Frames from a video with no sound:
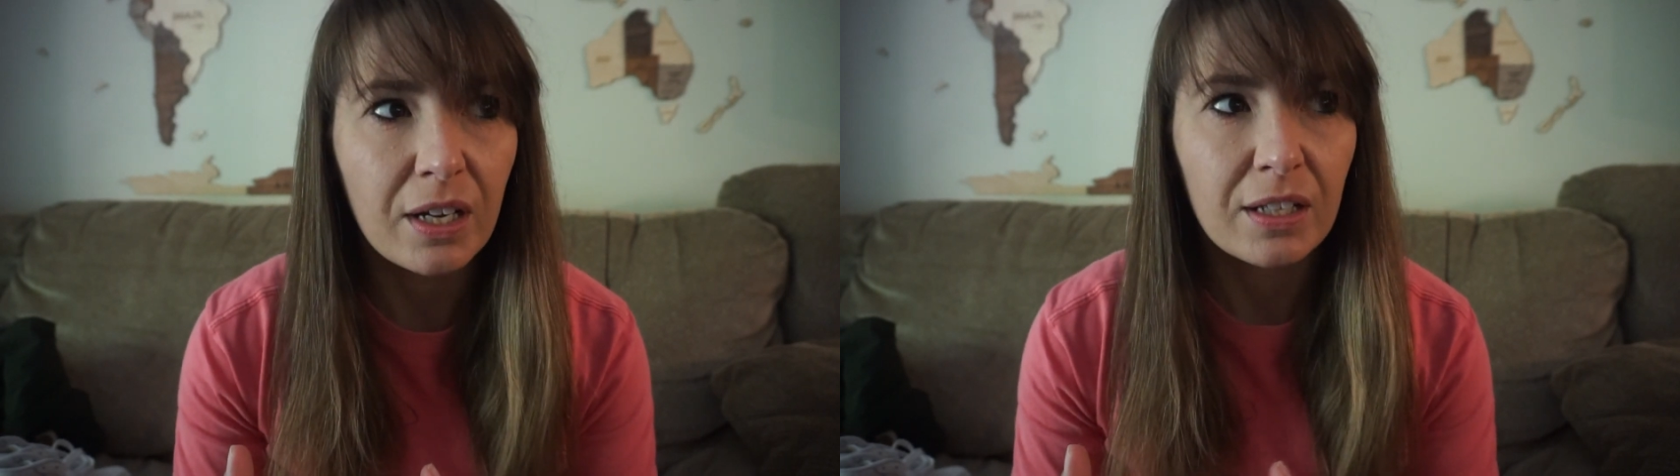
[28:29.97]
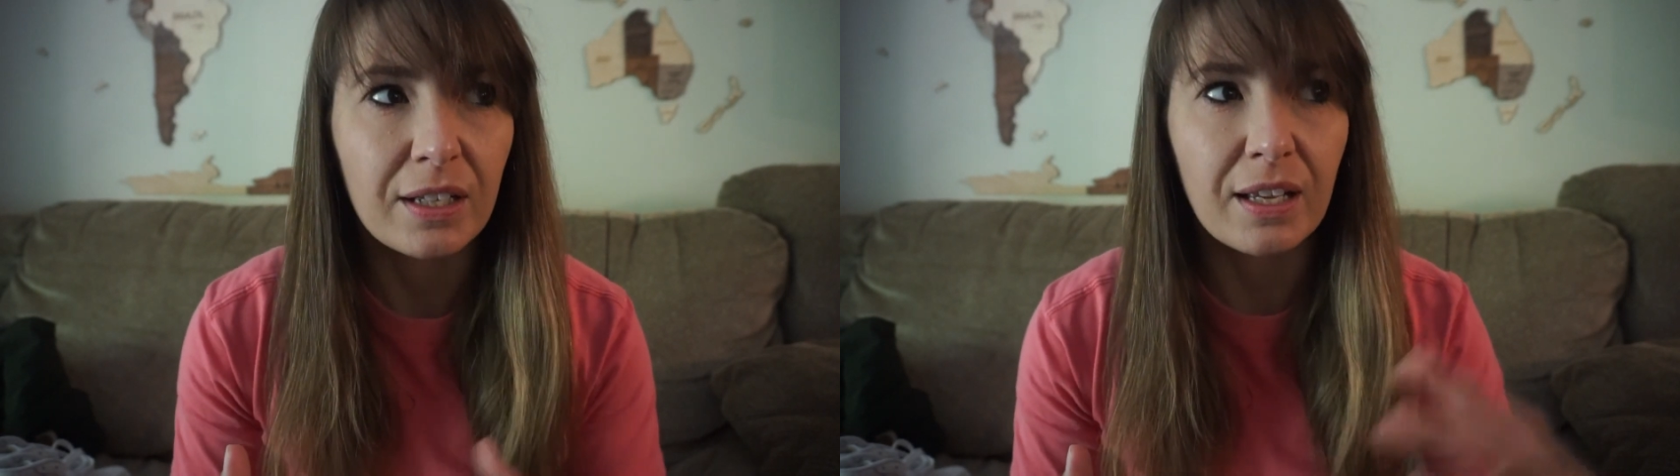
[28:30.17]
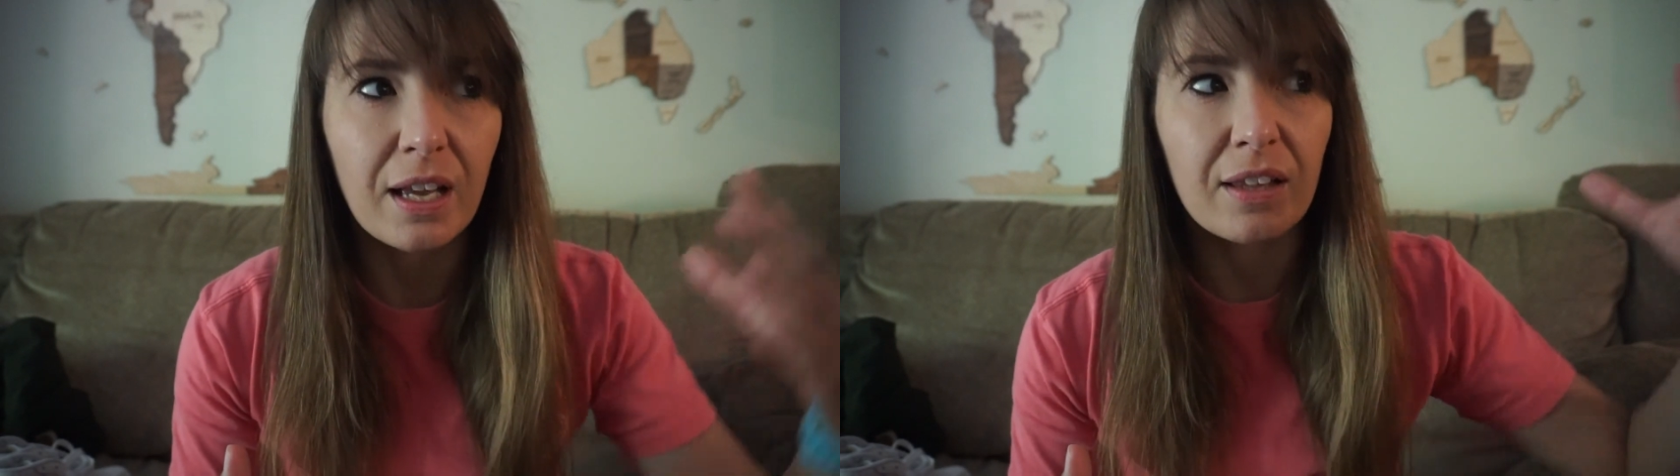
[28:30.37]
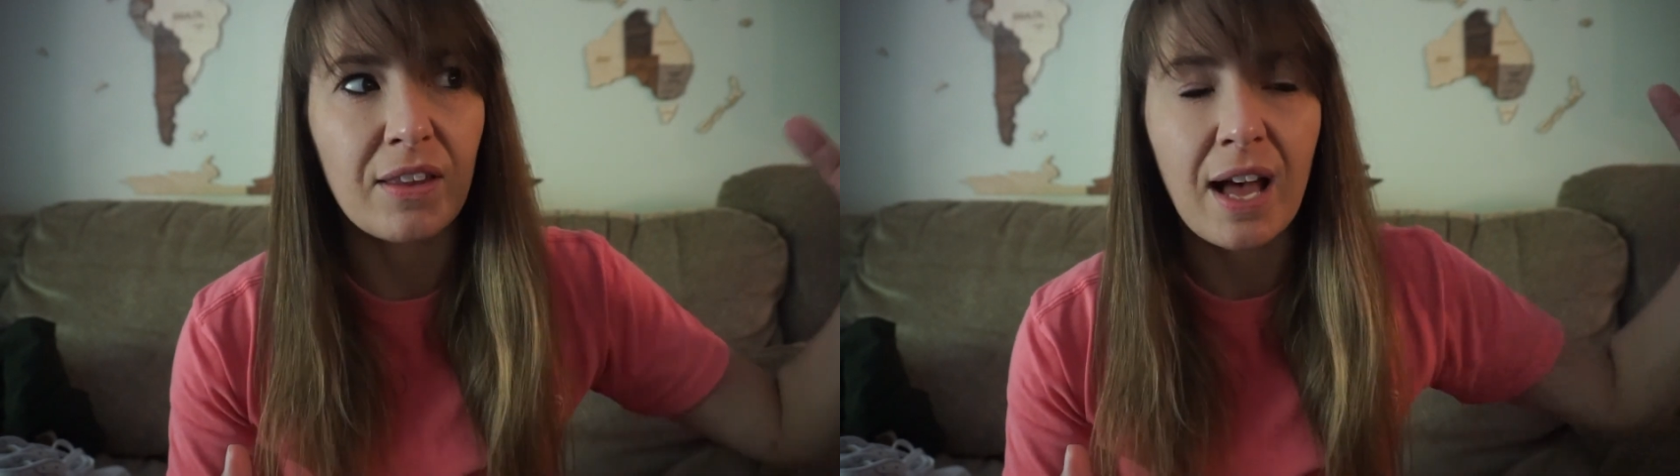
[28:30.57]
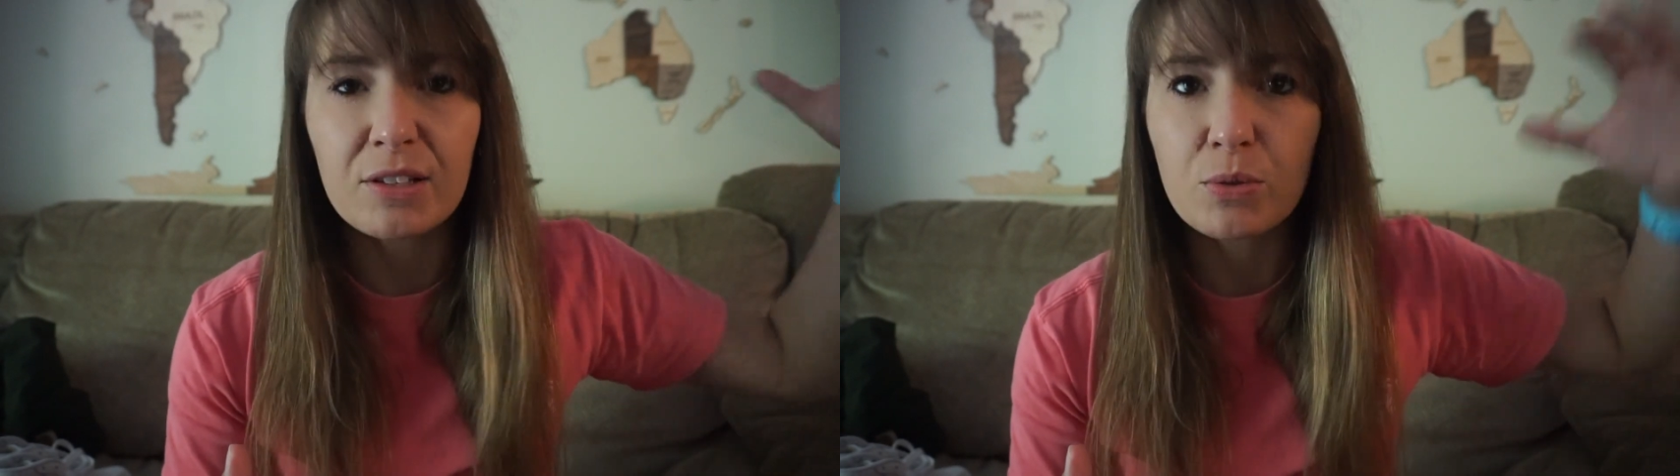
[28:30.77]
like
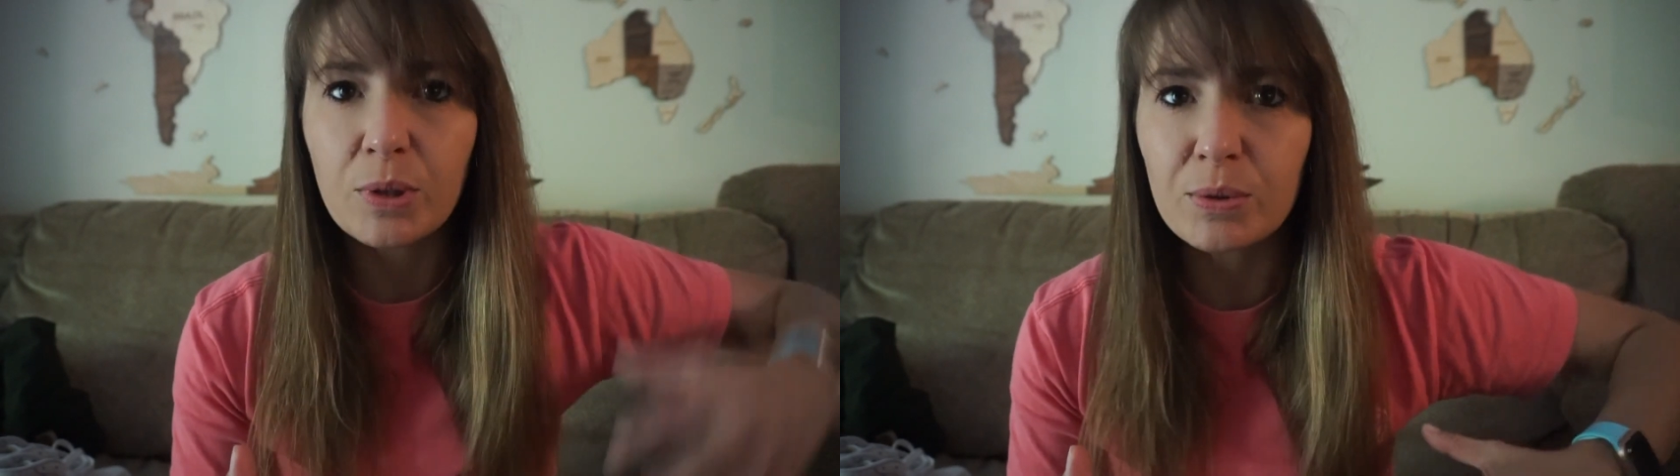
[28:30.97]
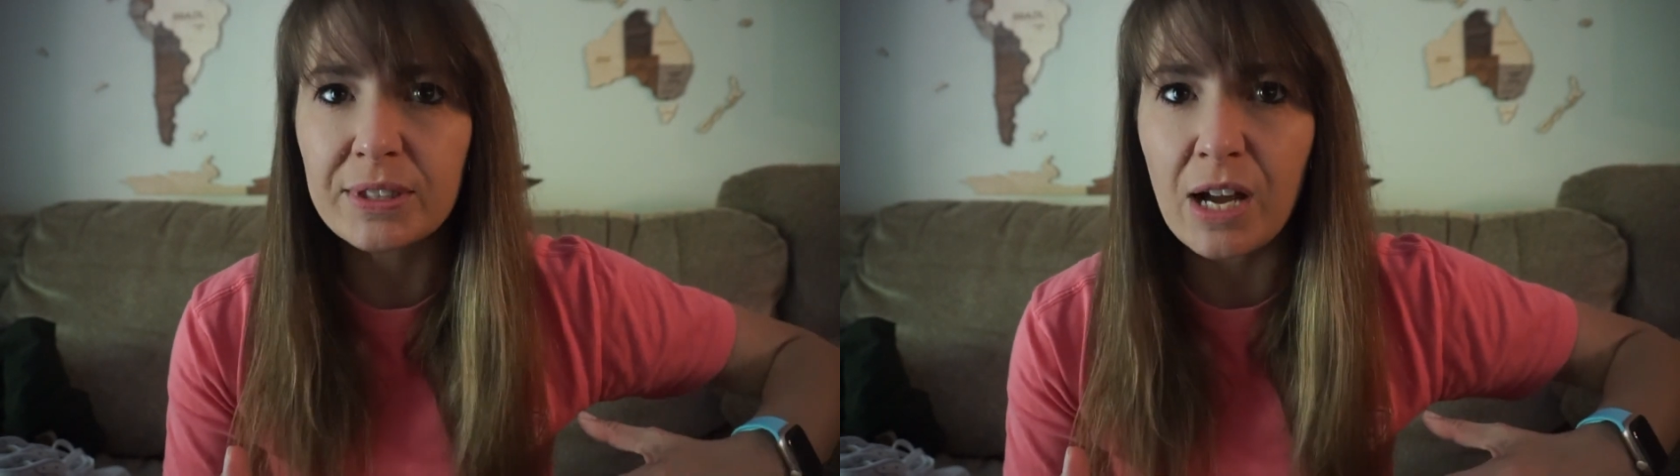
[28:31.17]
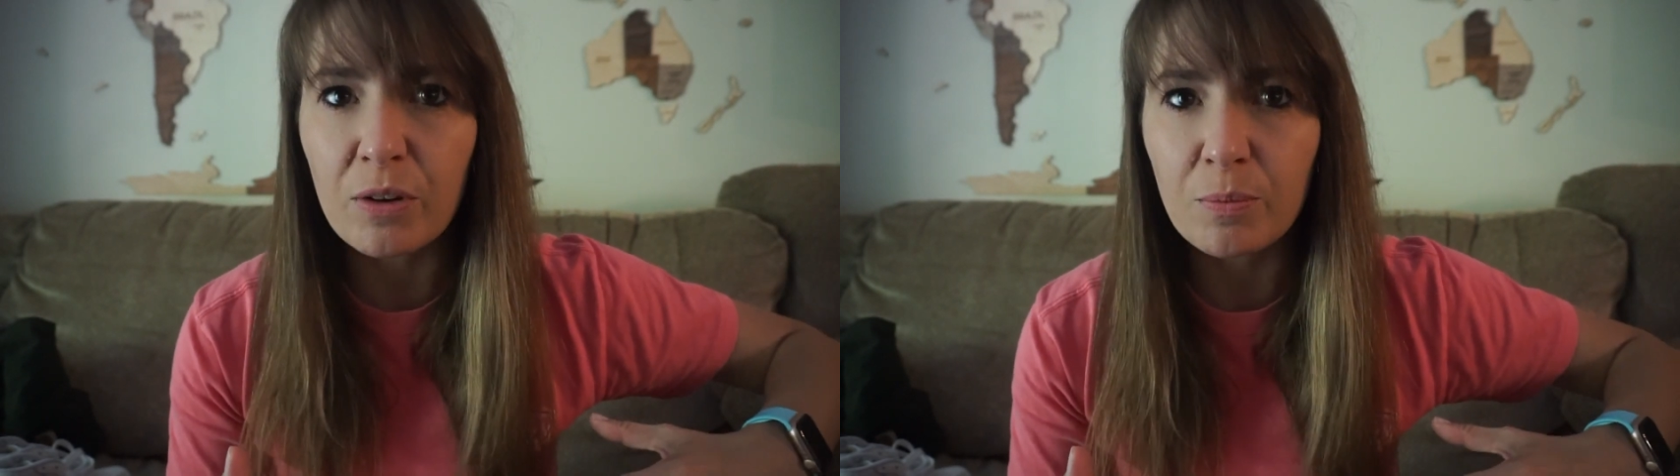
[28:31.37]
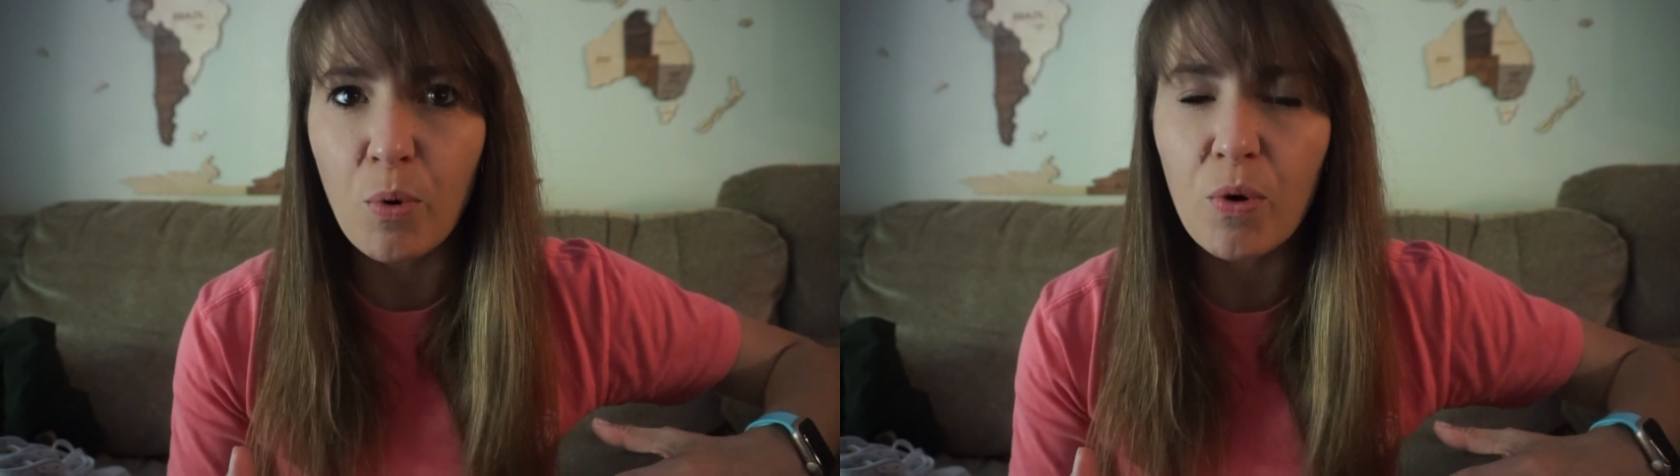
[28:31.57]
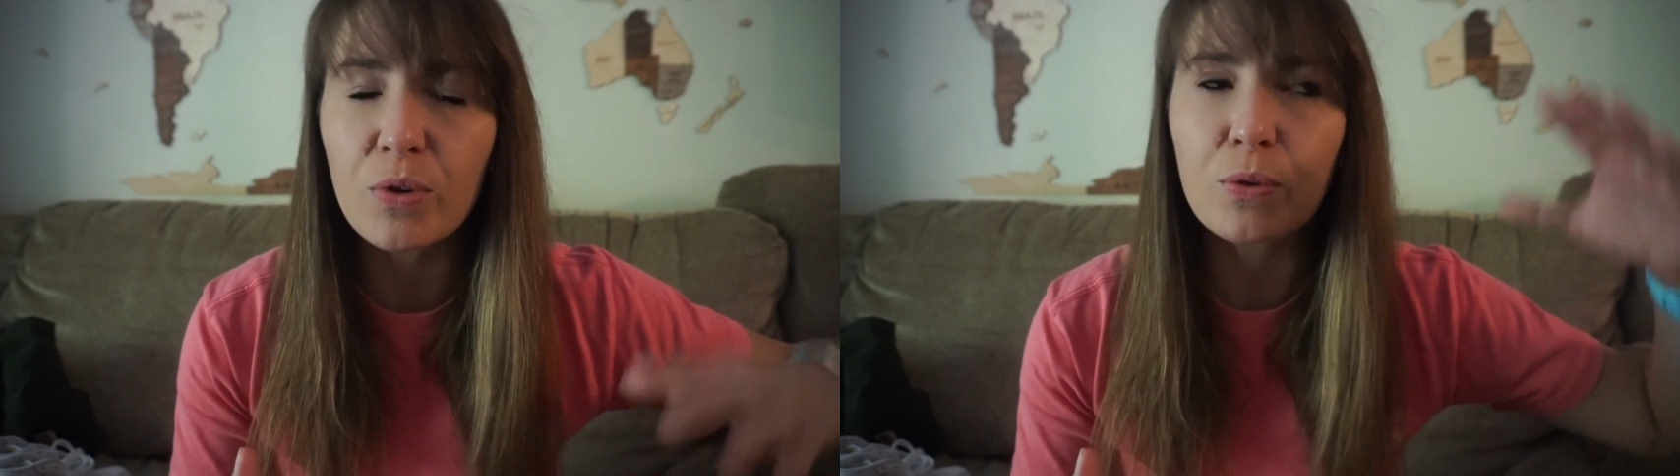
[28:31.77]
that's when it would downpour.